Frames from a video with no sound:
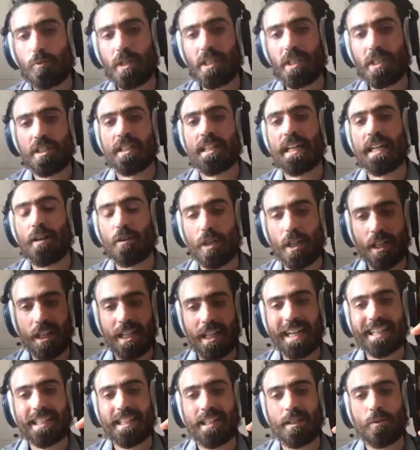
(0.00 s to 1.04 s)
reaching out
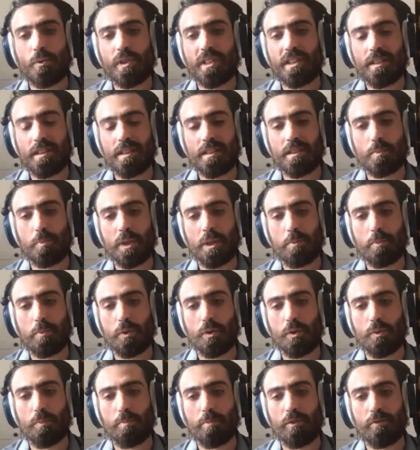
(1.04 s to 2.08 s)
connecting with these
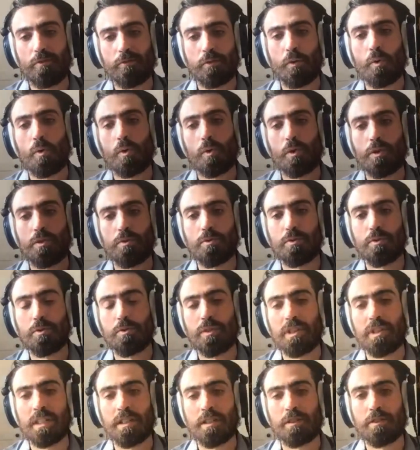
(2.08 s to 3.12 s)
people before you do
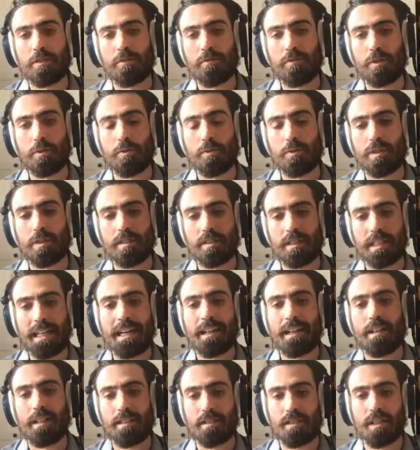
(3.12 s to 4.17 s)
the interview does
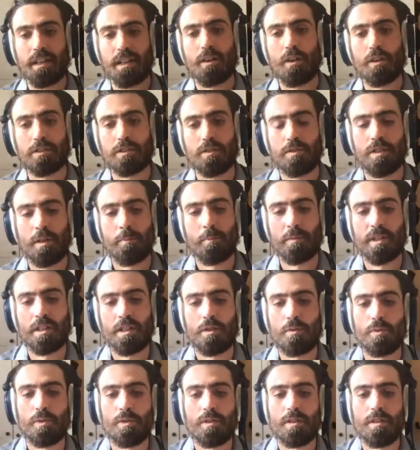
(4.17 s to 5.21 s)
that is that also something
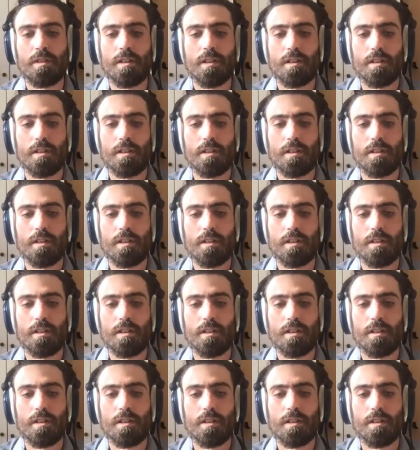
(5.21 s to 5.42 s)
you would